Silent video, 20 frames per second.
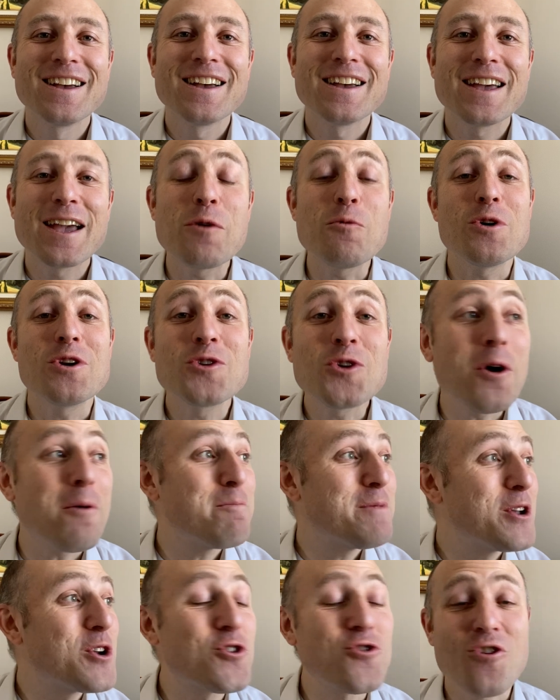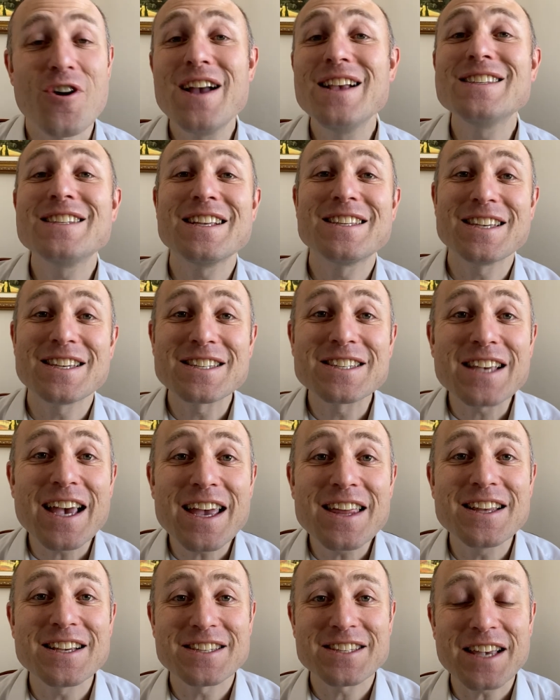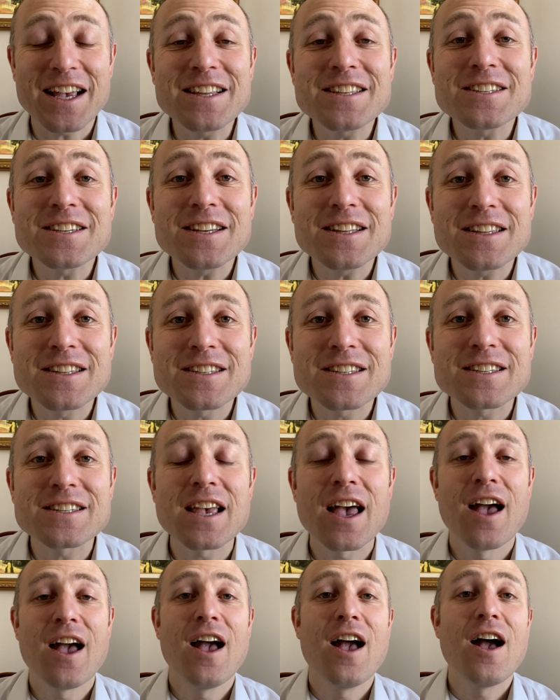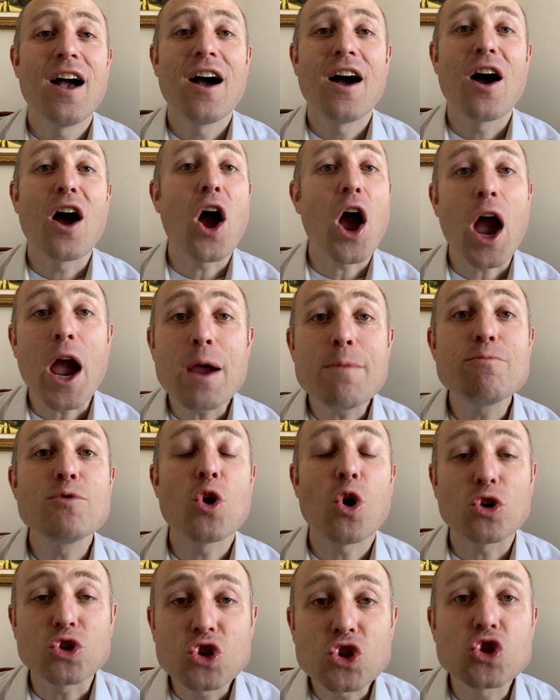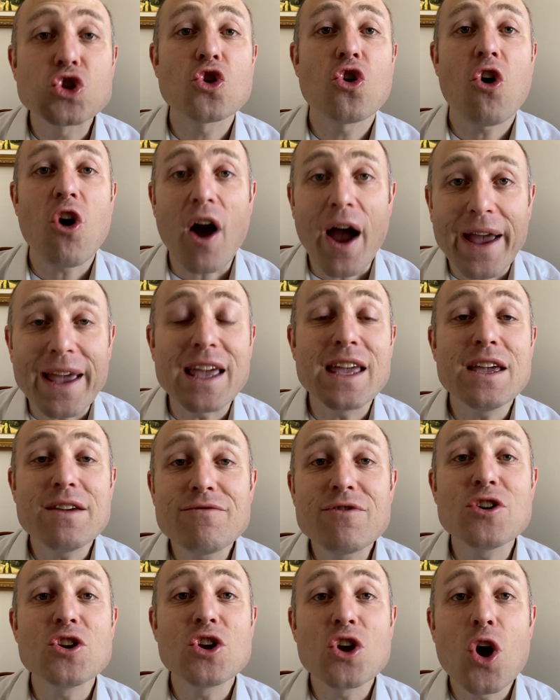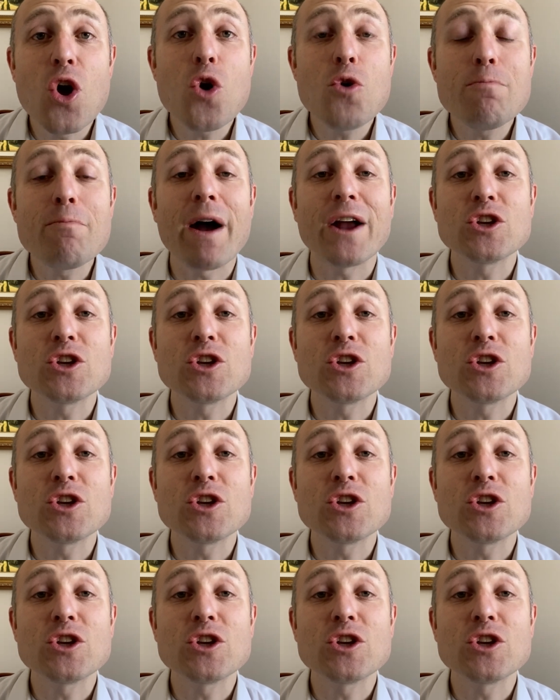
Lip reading: It would not be crazy to say the sentence, I'm not sure I even know my